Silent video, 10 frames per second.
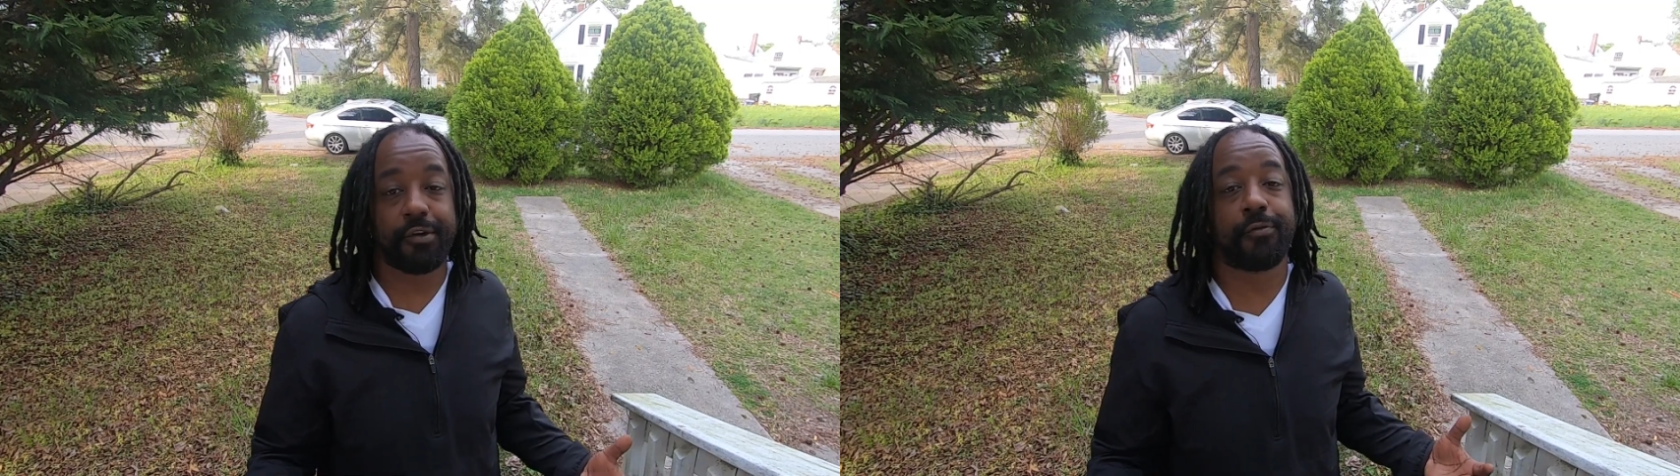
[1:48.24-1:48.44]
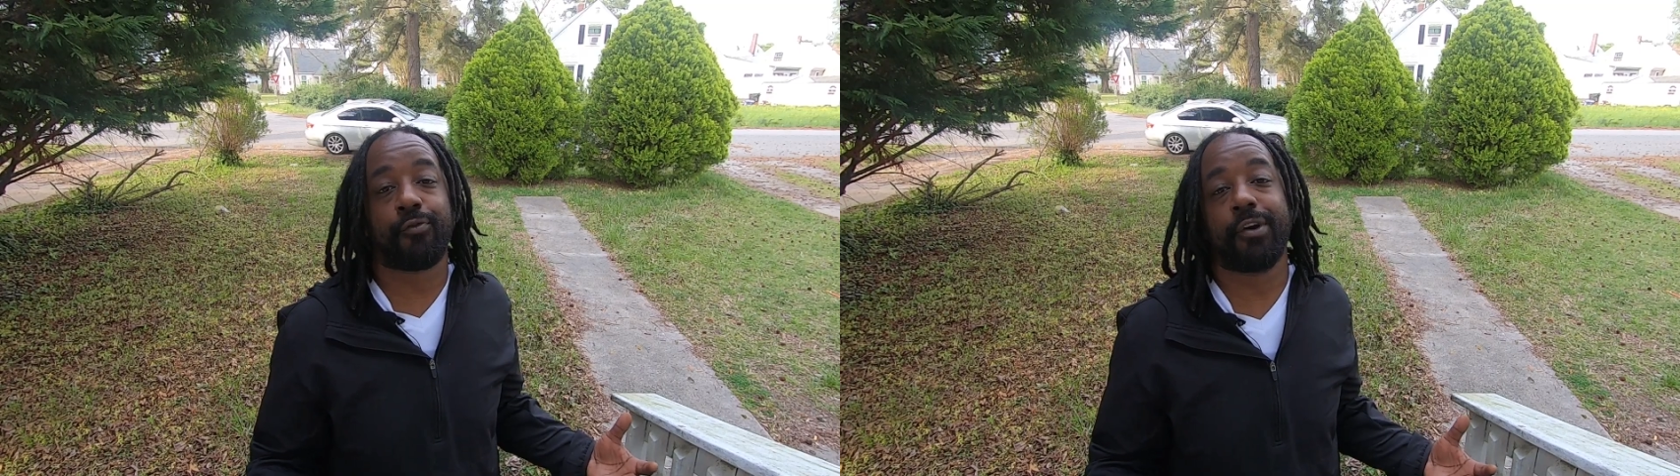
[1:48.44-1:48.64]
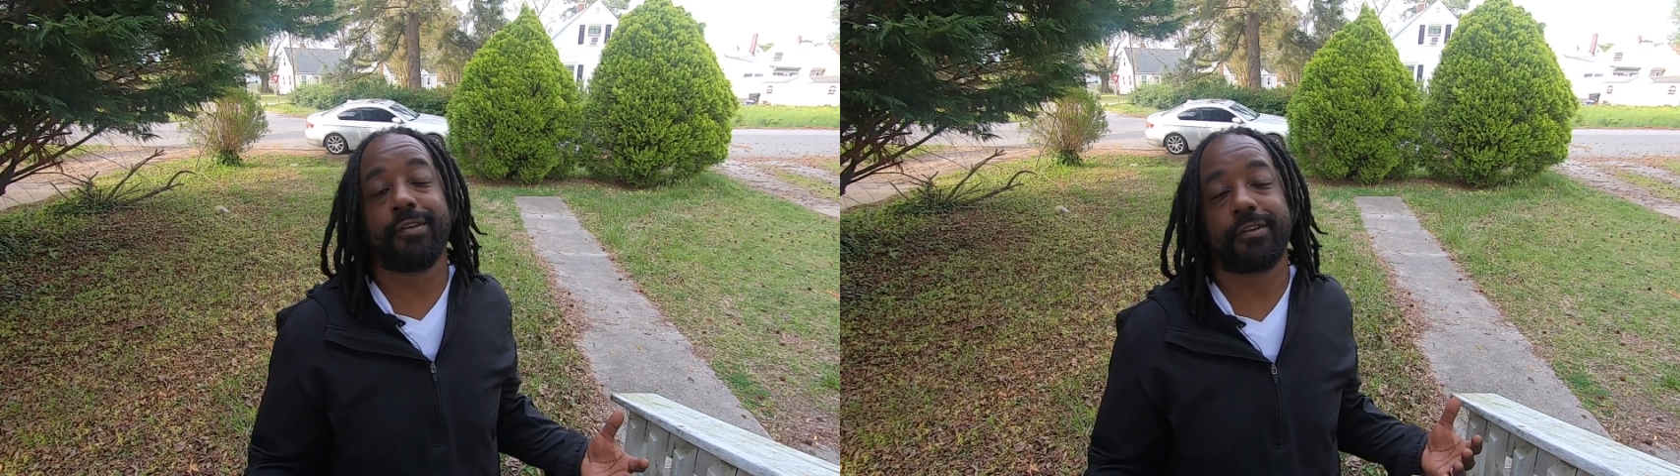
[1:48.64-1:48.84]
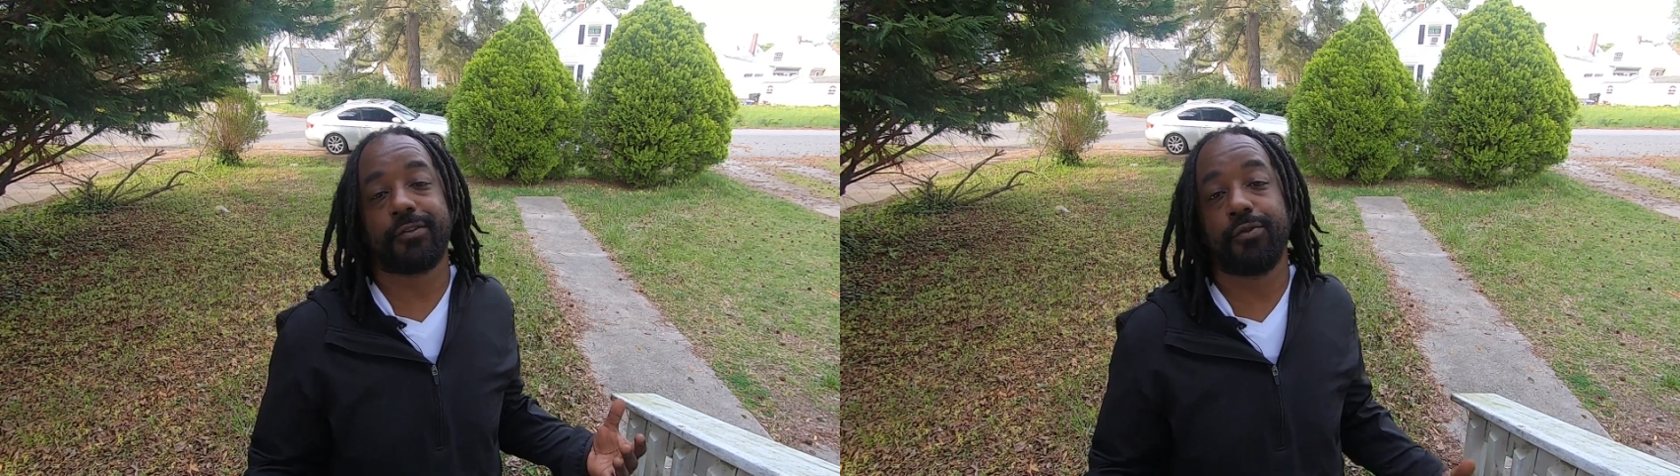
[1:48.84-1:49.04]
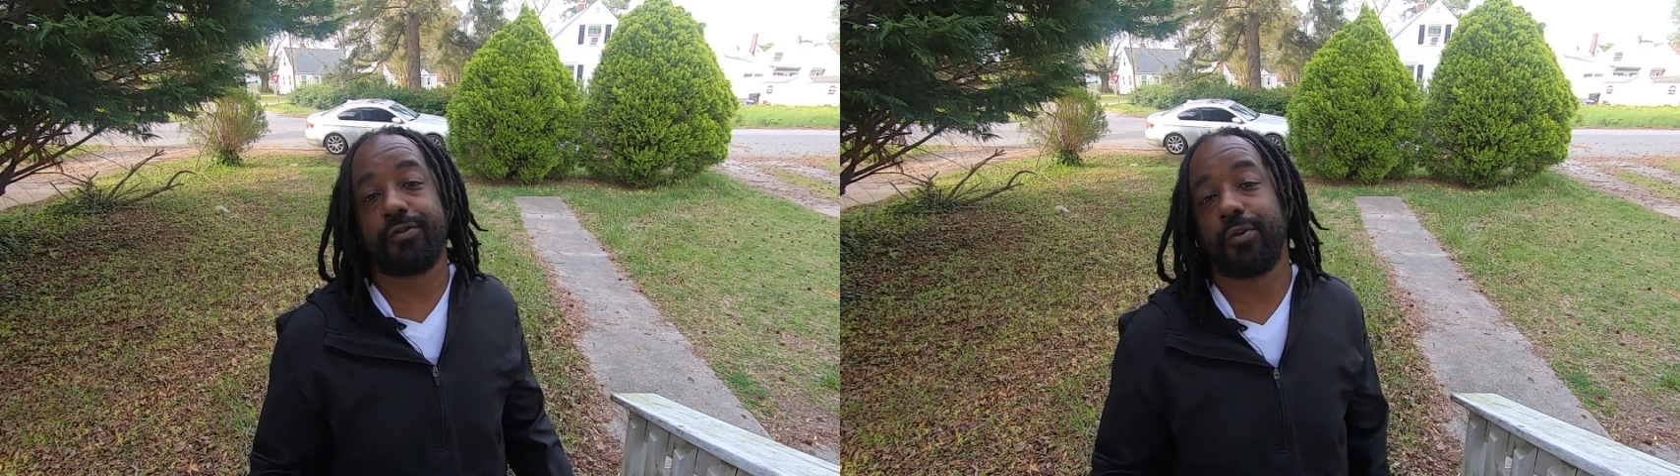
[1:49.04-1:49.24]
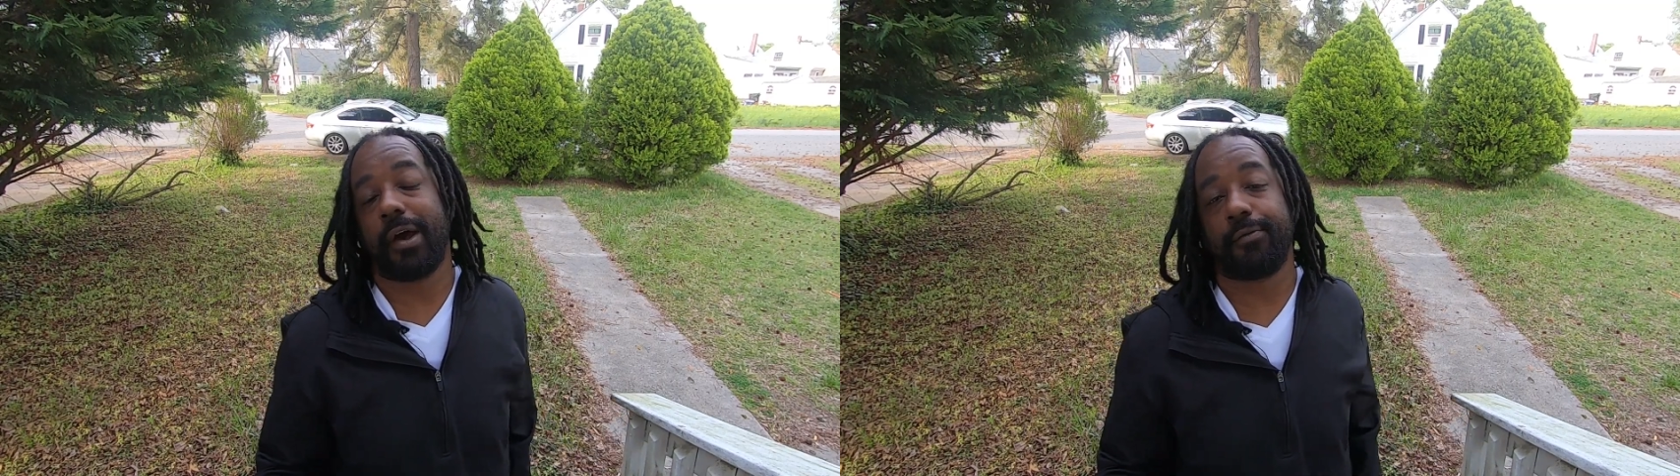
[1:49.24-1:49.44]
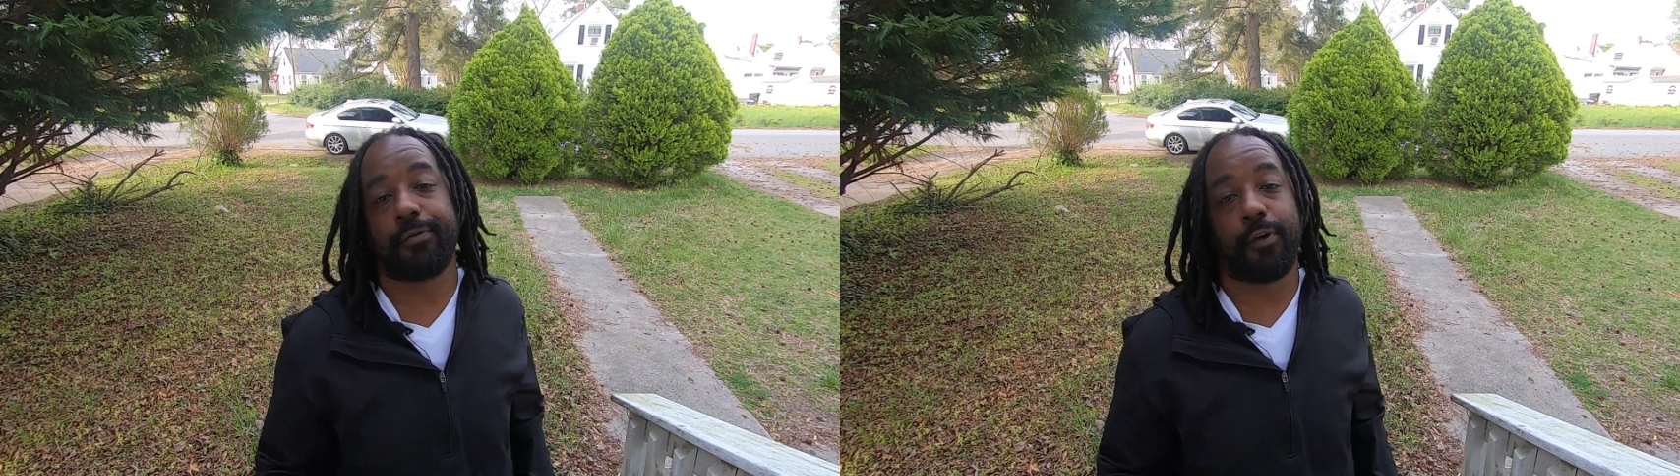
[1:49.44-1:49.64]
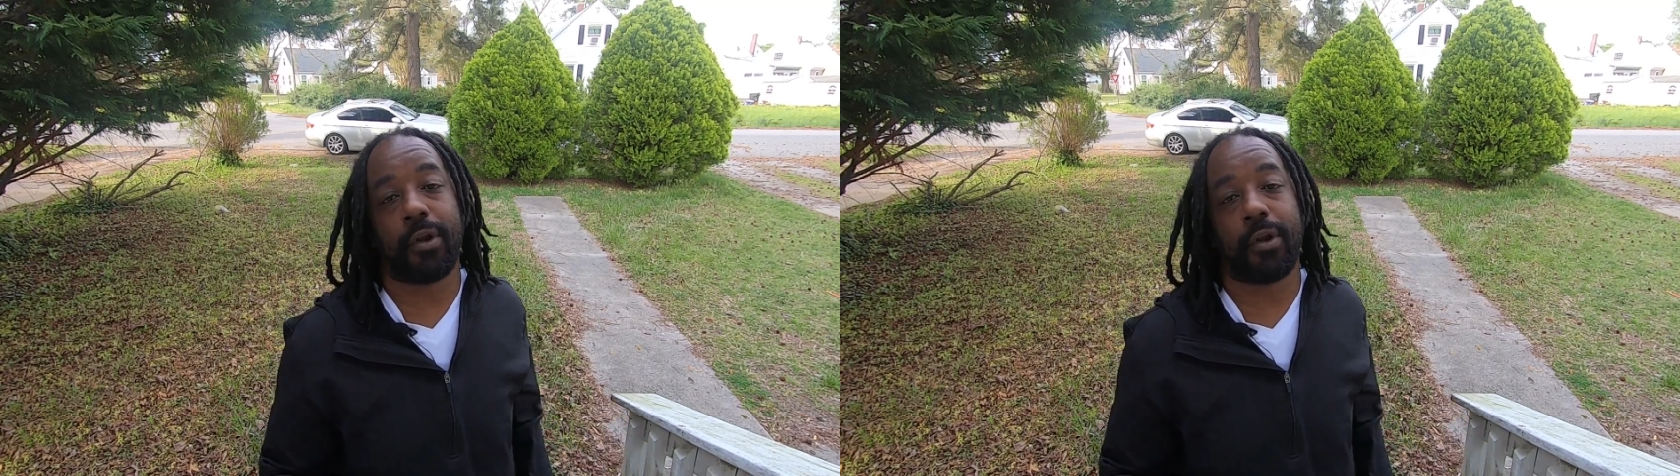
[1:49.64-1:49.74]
of your friends, as soon as you have